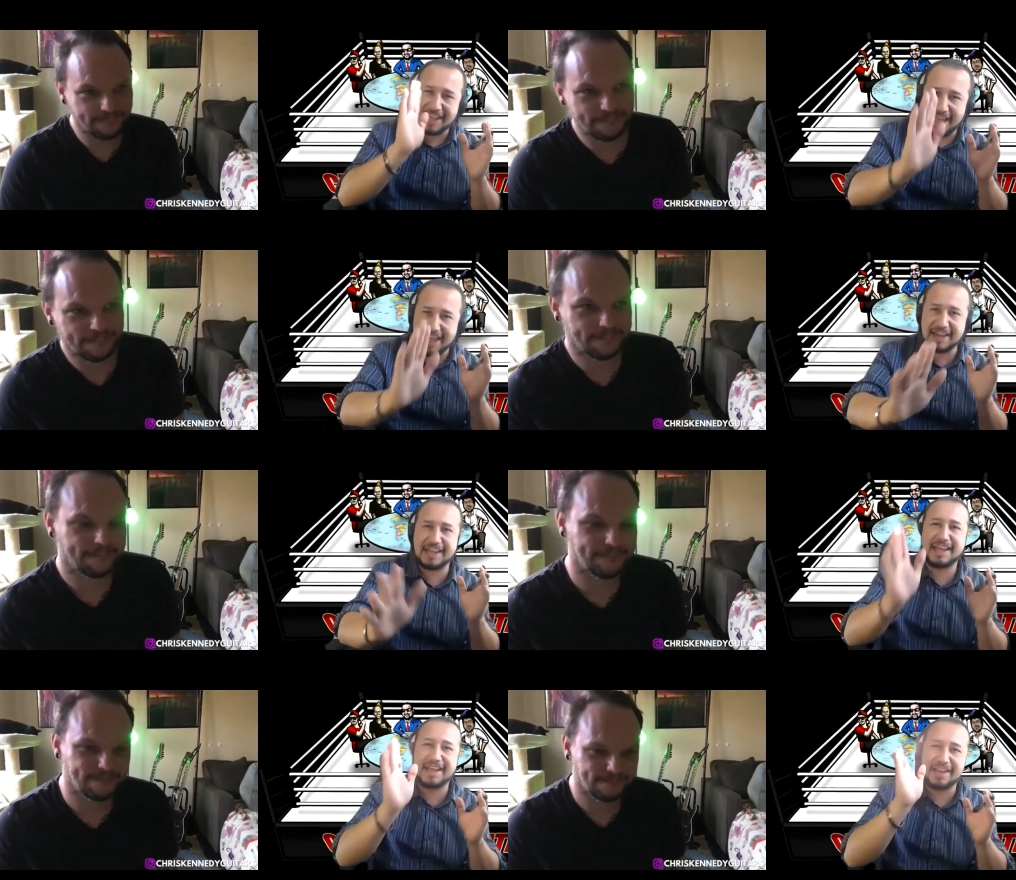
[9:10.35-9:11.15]

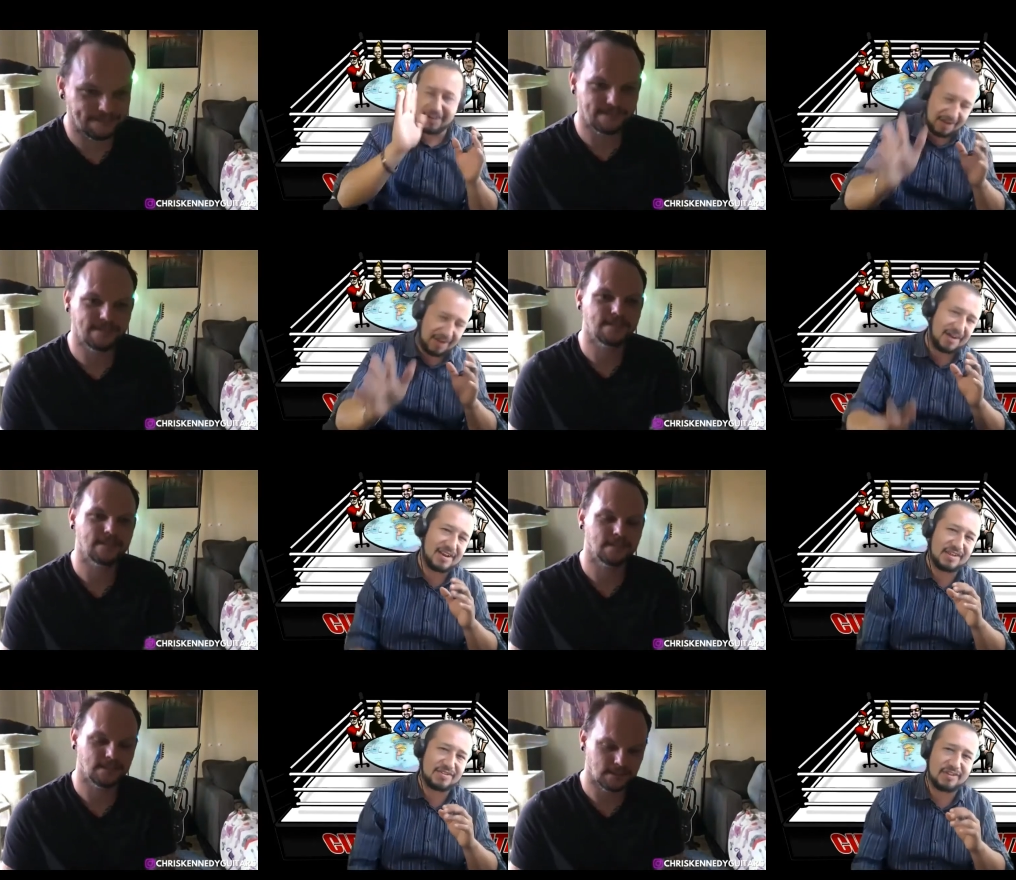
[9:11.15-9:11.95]
Speaker 1: Teddy Long,
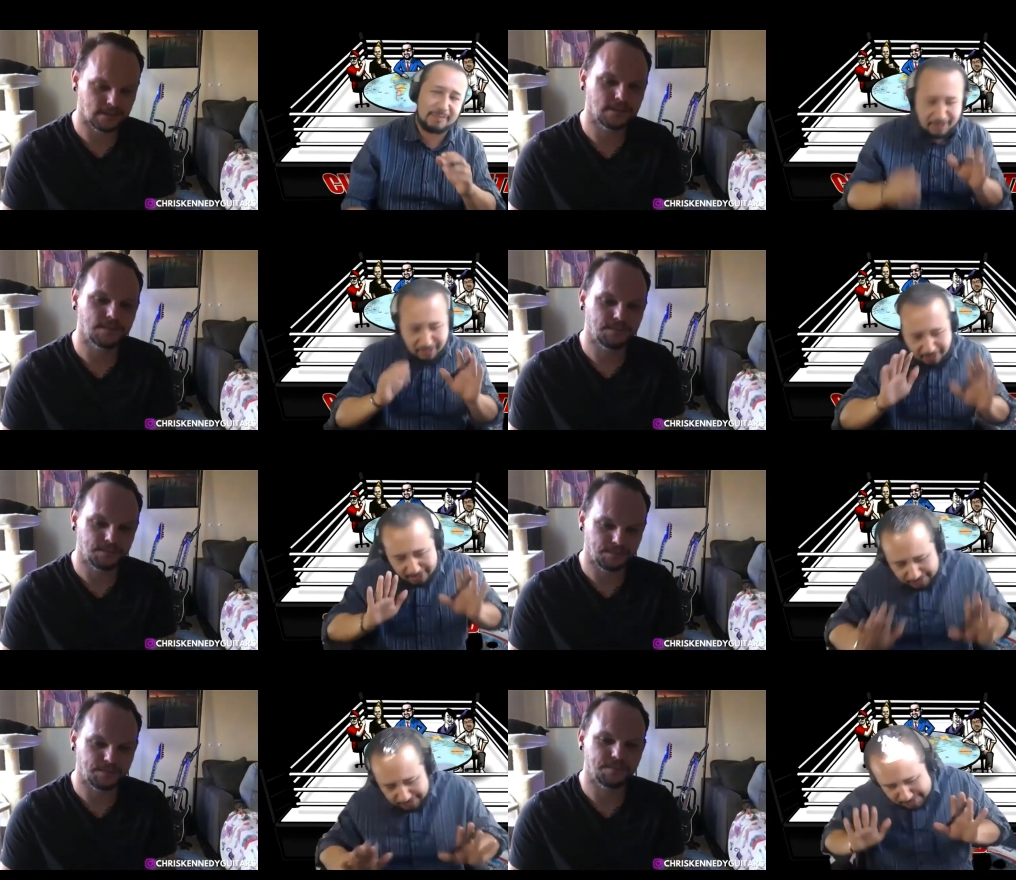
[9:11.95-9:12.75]
ladies and gentlemen. Of
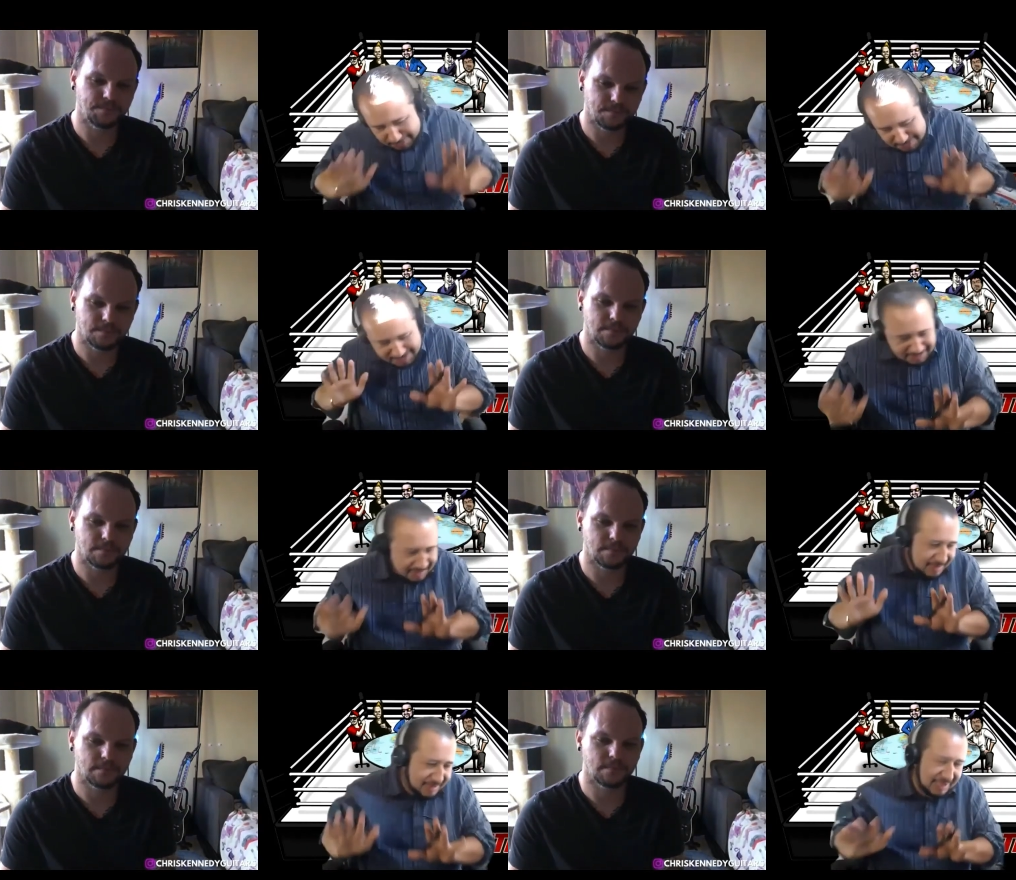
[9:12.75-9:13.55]
course,
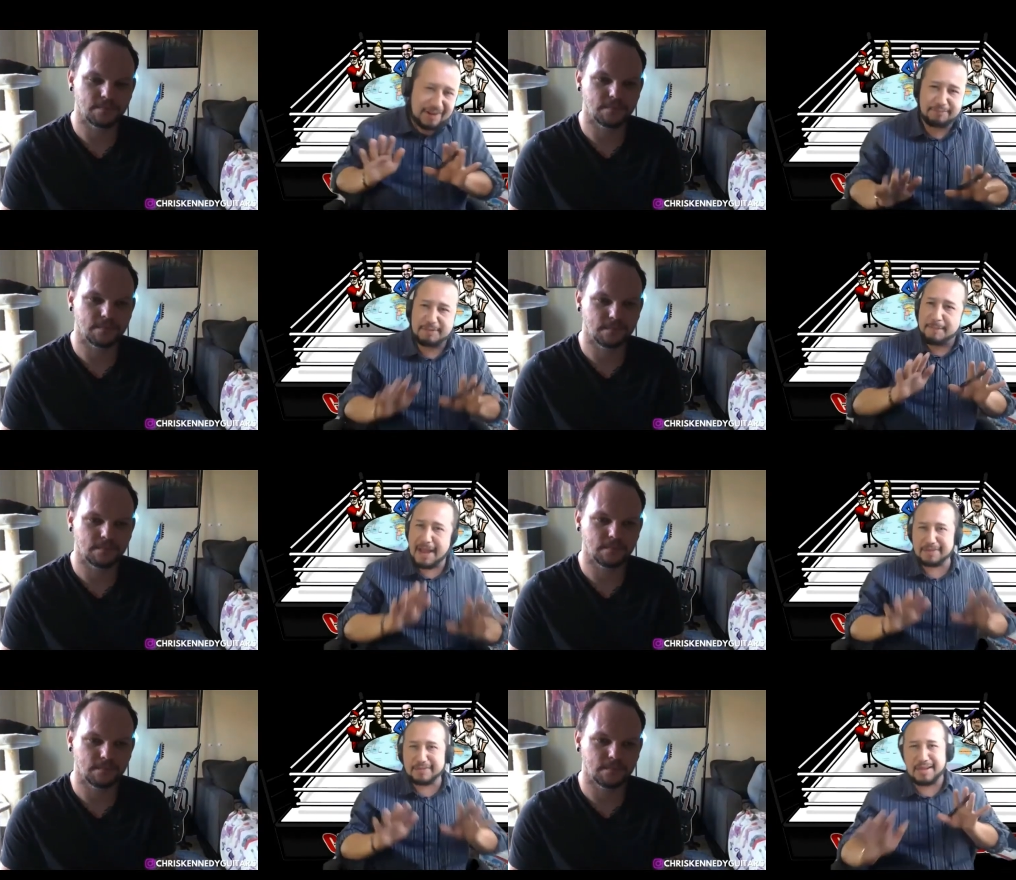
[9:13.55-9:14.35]
the
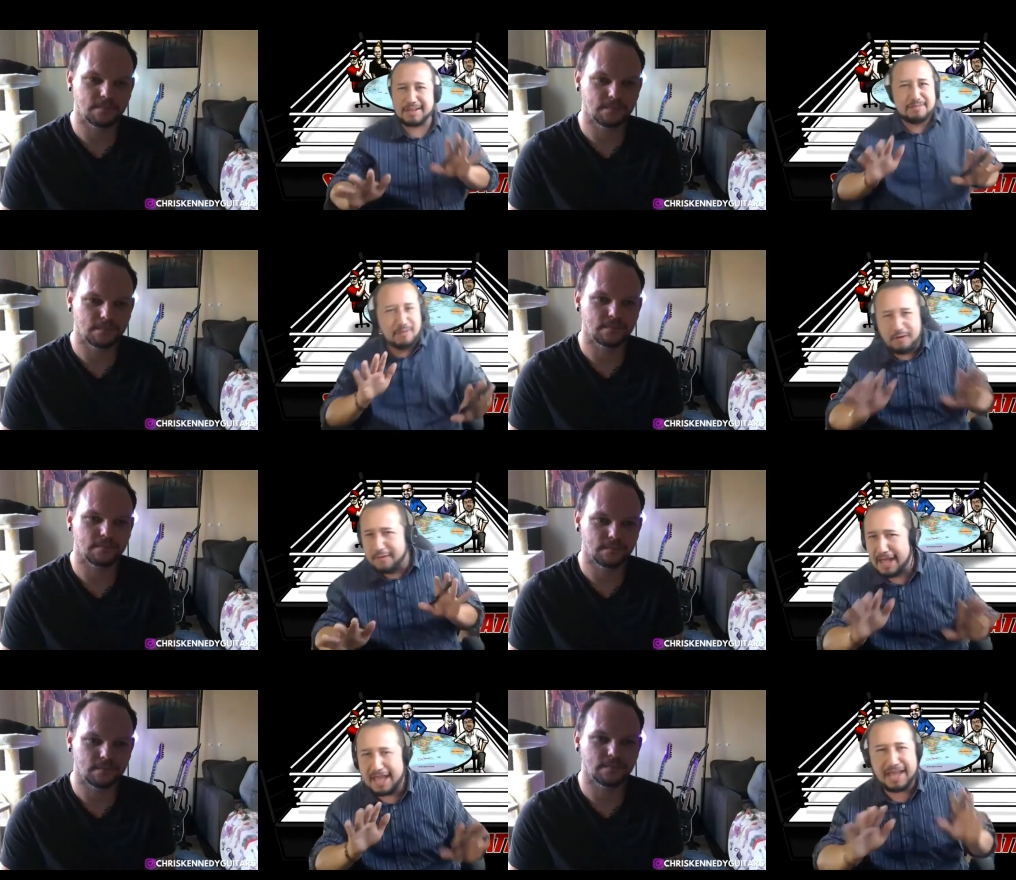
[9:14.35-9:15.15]
bouncing, the
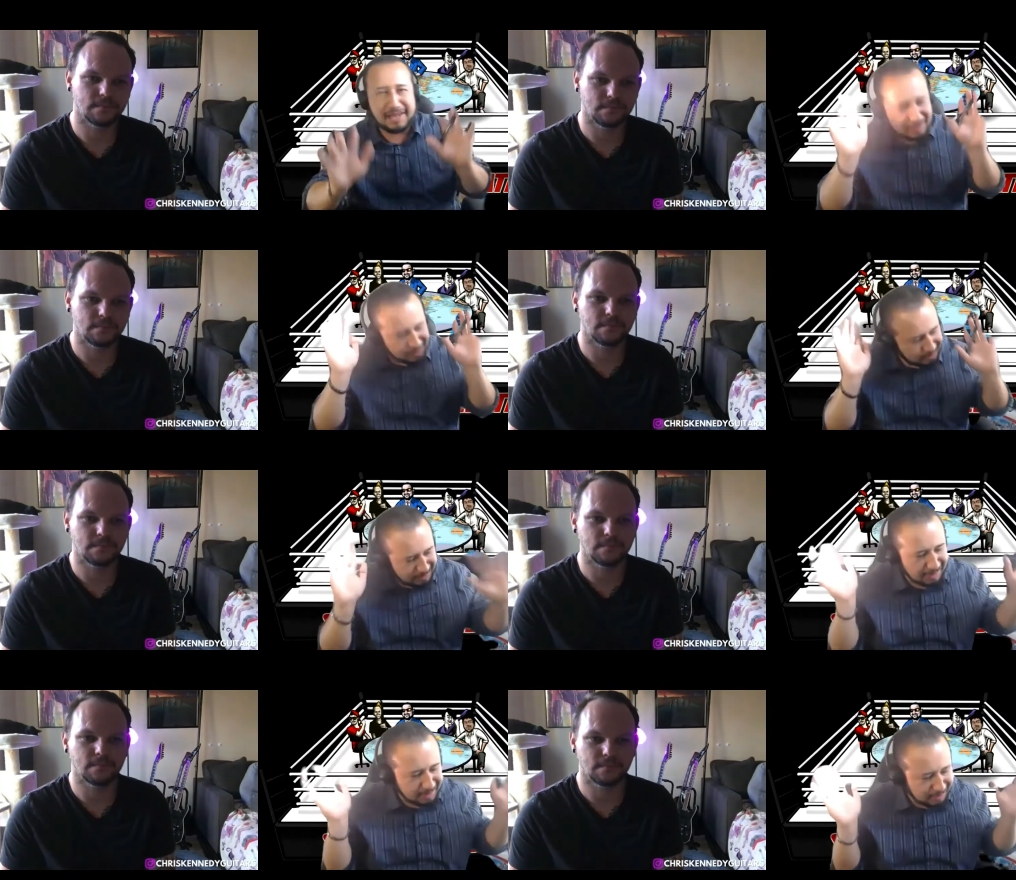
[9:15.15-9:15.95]
moving,
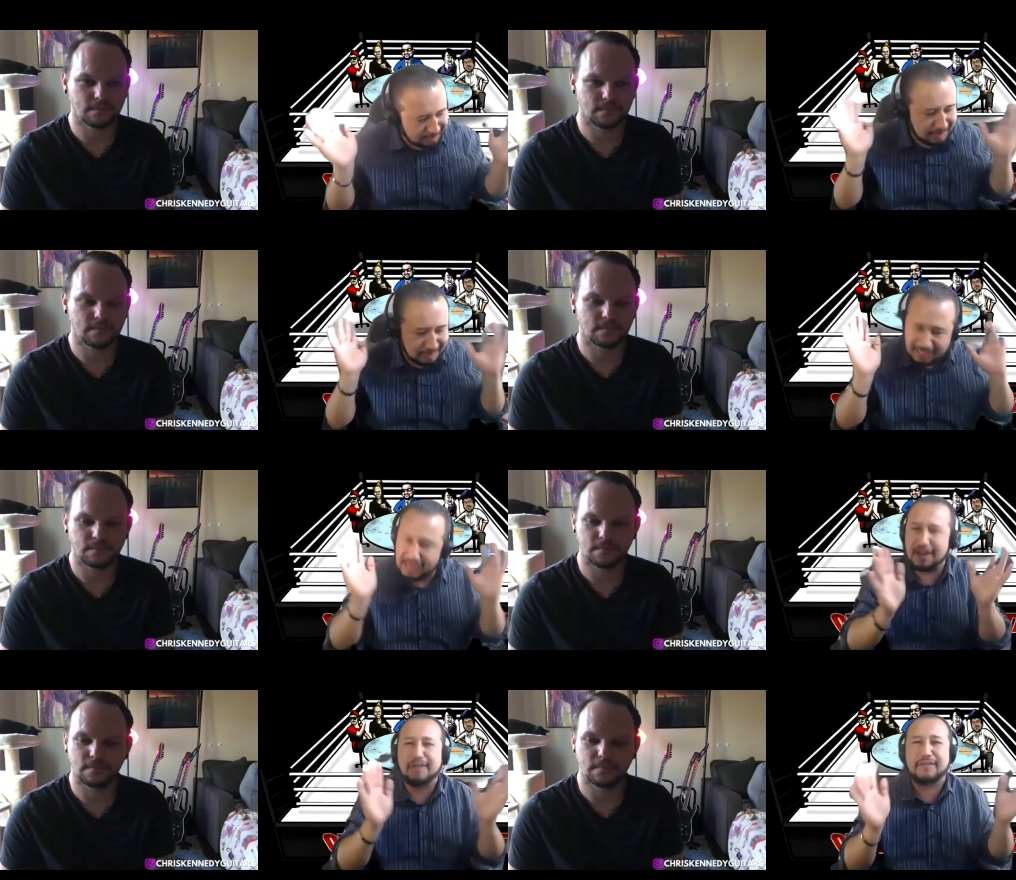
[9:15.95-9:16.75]
that's Teddy
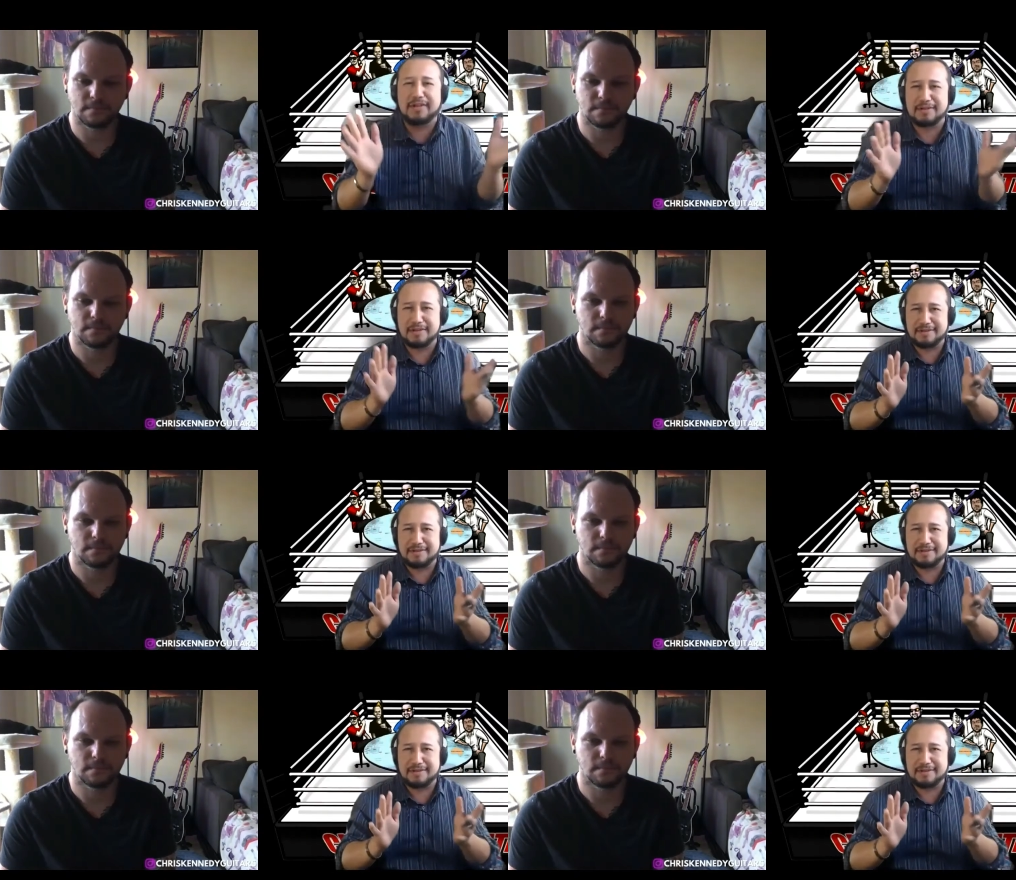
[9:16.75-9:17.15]
Long for you.